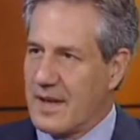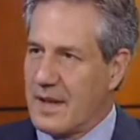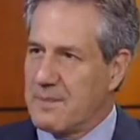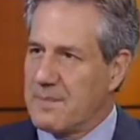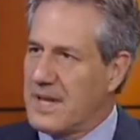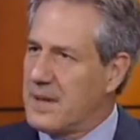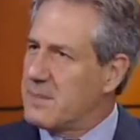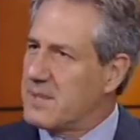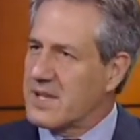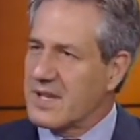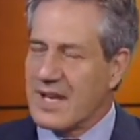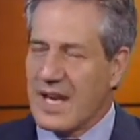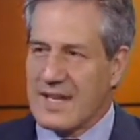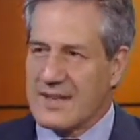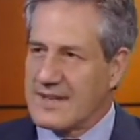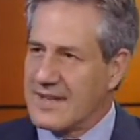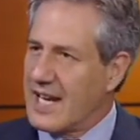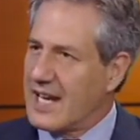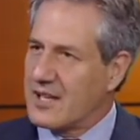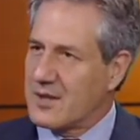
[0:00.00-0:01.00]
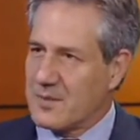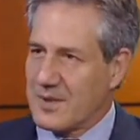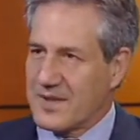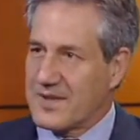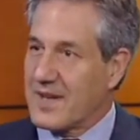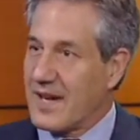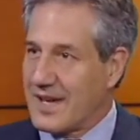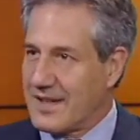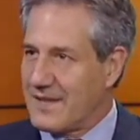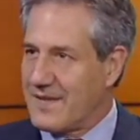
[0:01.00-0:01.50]
and people can get terrible
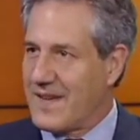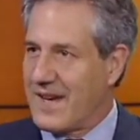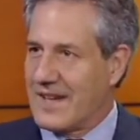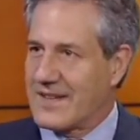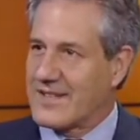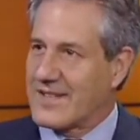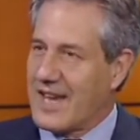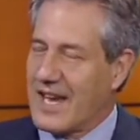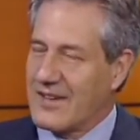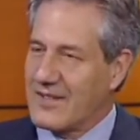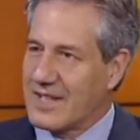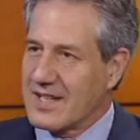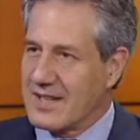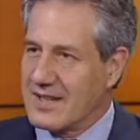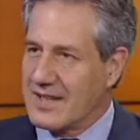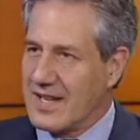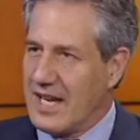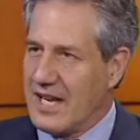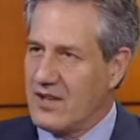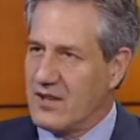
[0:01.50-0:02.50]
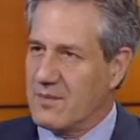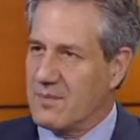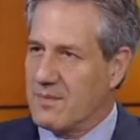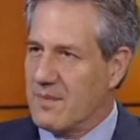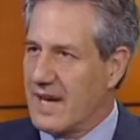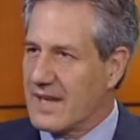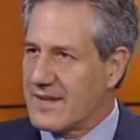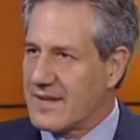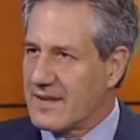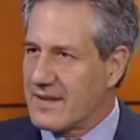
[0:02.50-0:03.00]
side effects Karen can tell you
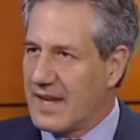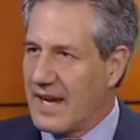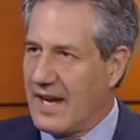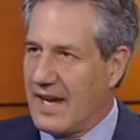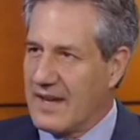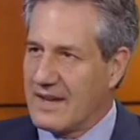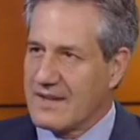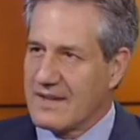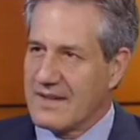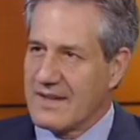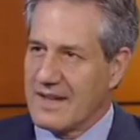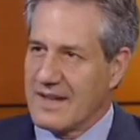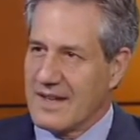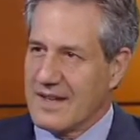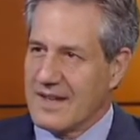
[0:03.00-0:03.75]
muscle aches